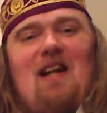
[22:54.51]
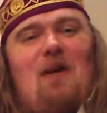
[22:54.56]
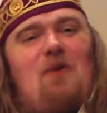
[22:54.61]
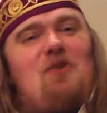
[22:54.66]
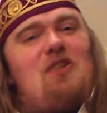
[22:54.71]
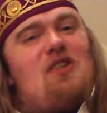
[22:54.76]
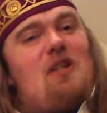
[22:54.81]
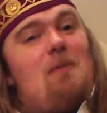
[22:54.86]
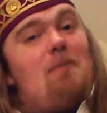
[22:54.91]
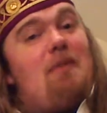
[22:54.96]

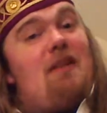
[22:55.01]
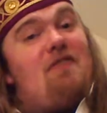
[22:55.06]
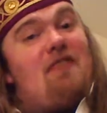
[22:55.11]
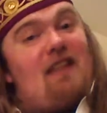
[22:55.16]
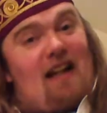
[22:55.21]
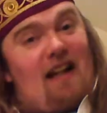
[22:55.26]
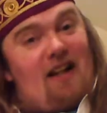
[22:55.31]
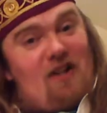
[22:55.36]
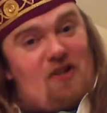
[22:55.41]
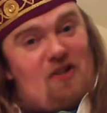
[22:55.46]

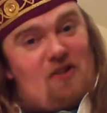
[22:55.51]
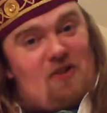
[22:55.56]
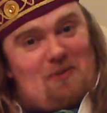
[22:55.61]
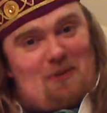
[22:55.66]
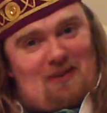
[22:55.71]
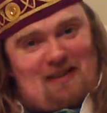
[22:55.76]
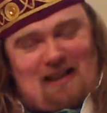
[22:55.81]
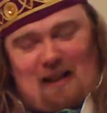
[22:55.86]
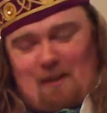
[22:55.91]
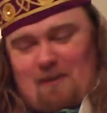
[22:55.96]
simplification of
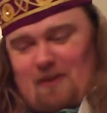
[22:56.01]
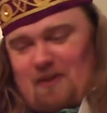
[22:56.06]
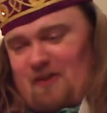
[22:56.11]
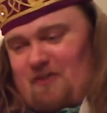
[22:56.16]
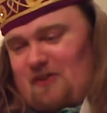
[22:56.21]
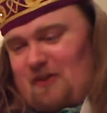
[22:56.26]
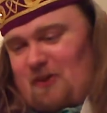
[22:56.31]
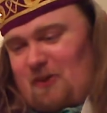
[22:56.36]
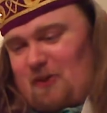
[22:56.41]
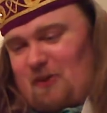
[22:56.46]
what happened,
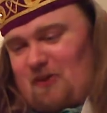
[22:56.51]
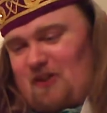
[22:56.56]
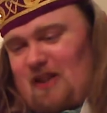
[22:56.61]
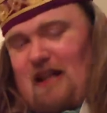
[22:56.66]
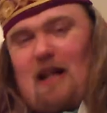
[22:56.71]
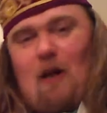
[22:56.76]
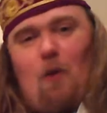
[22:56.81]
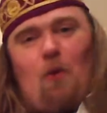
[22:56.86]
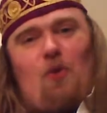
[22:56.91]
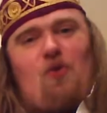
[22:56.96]
of course.
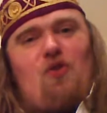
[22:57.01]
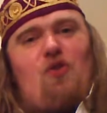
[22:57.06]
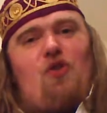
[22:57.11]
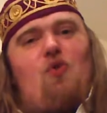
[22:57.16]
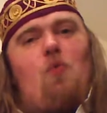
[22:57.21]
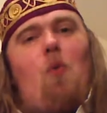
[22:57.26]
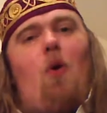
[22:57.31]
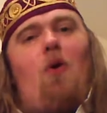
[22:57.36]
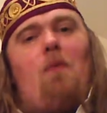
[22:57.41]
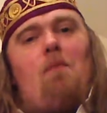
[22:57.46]
It wasn't
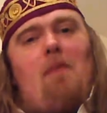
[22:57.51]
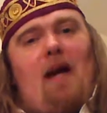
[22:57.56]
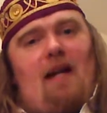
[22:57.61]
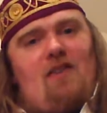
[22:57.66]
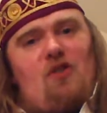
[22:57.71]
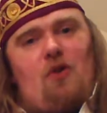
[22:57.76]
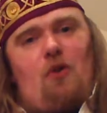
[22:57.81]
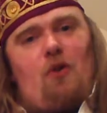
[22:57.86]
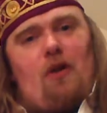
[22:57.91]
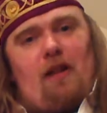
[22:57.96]
just one man
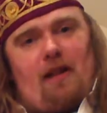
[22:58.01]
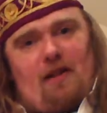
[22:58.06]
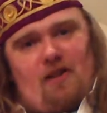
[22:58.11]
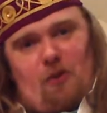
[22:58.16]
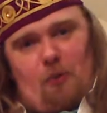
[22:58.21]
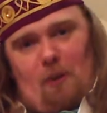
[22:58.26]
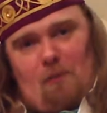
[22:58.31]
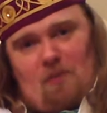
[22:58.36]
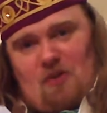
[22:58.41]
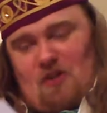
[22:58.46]
talking
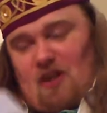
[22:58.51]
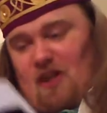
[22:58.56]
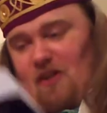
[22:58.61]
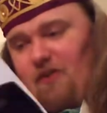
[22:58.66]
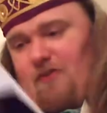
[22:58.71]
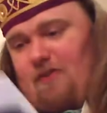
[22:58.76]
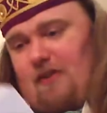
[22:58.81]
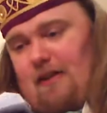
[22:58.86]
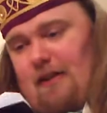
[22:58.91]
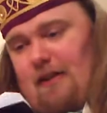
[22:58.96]
to himself.